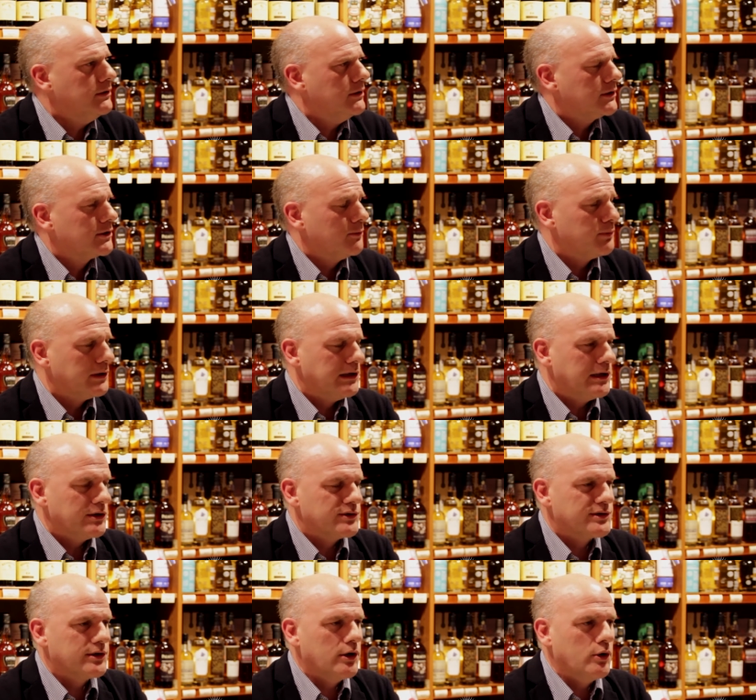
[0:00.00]
a couple of
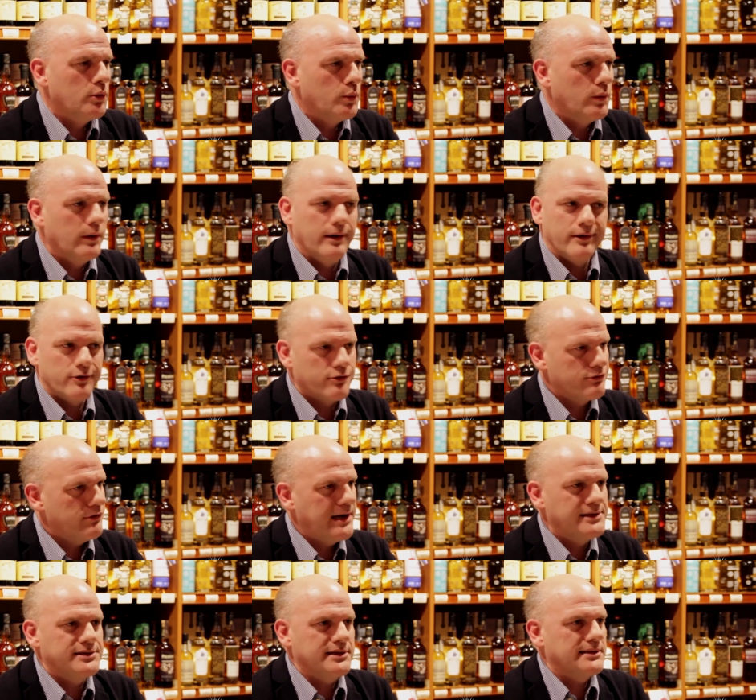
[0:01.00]
years ago.
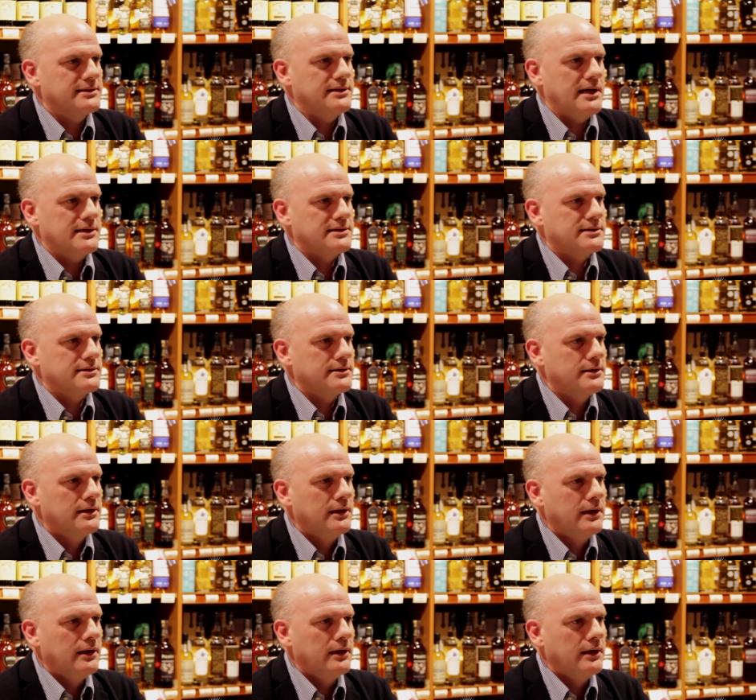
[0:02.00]
Great success.